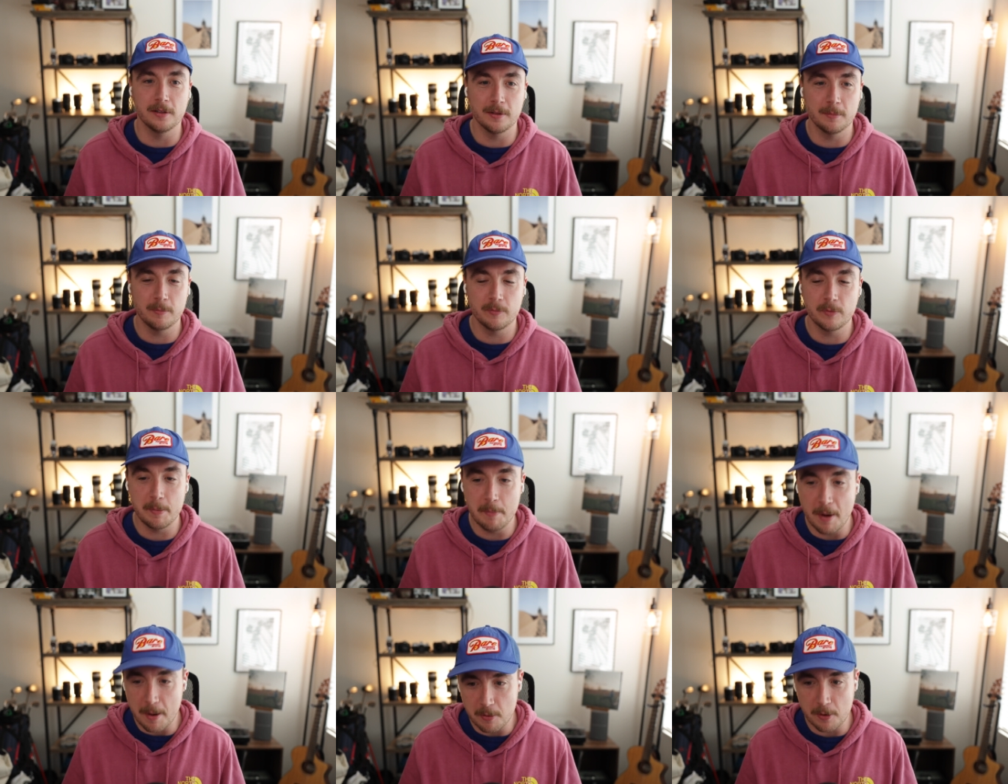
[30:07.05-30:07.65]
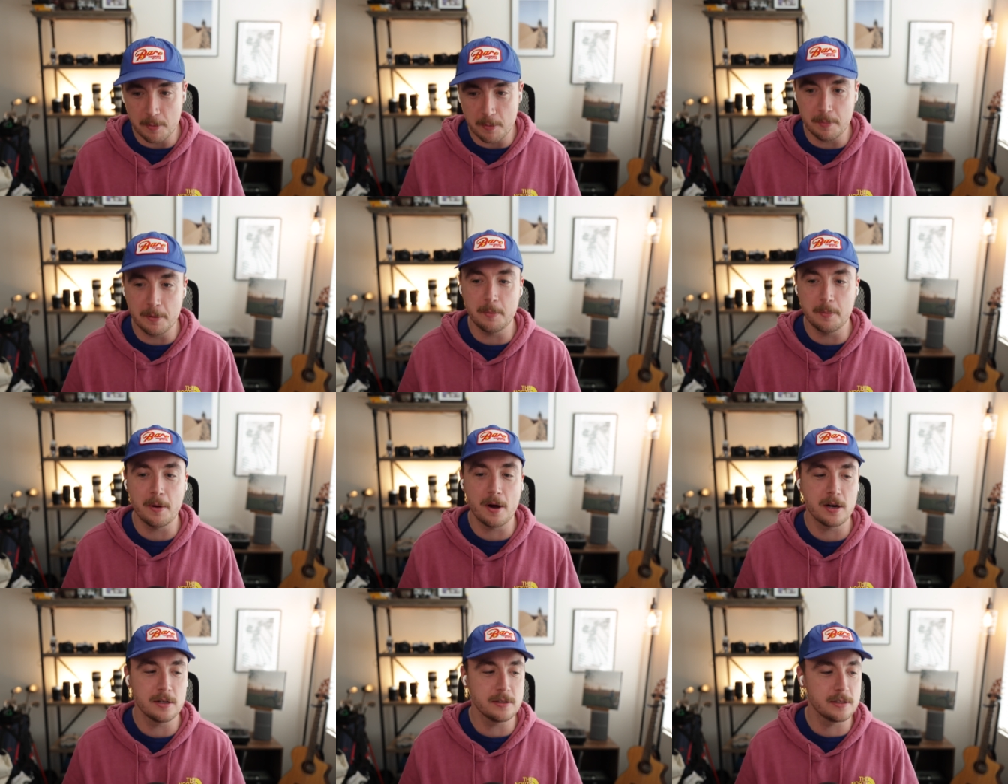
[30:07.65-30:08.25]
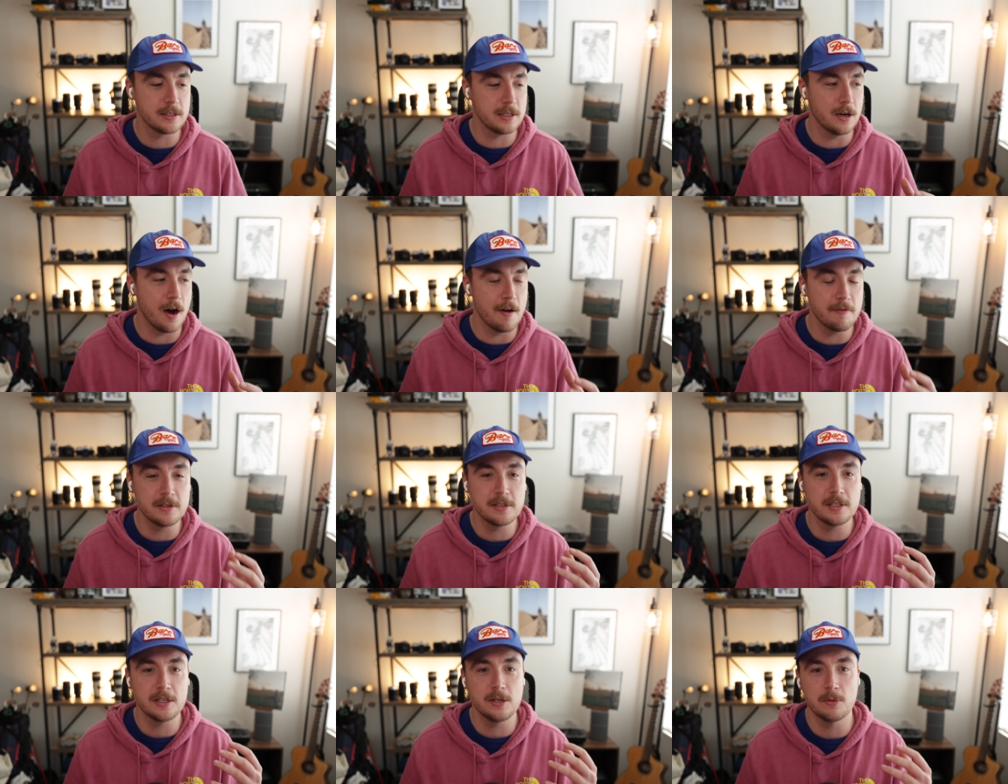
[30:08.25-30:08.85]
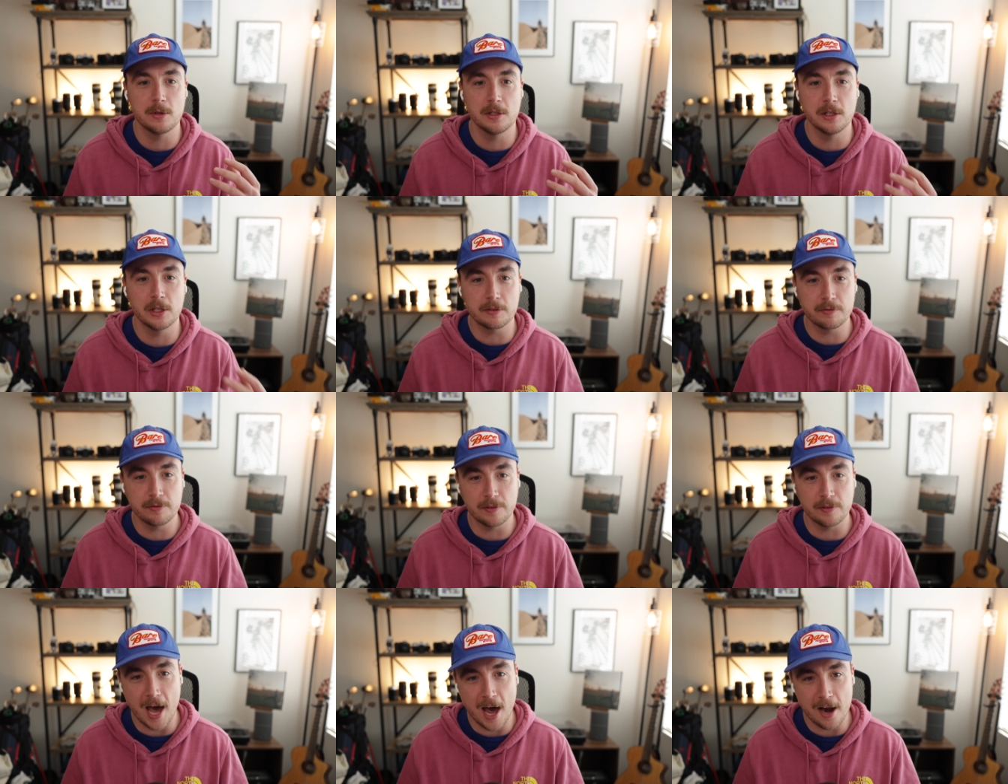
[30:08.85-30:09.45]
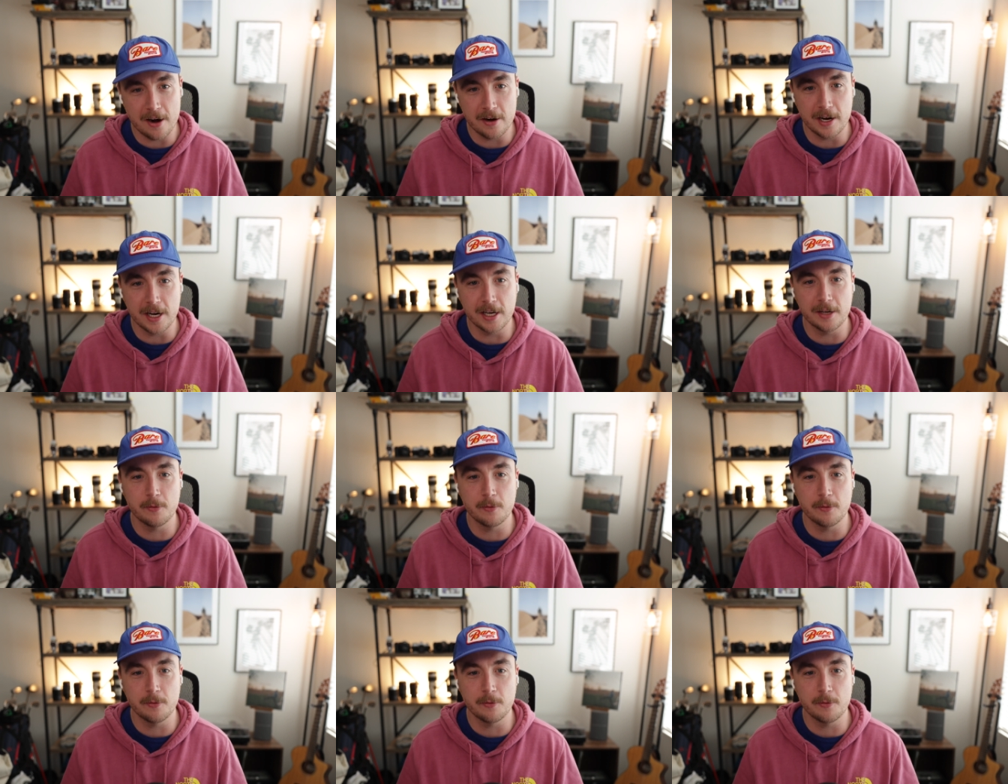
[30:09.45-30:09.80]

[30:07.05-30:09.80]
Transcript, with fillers: the memorable parts and obviously you want to look flattering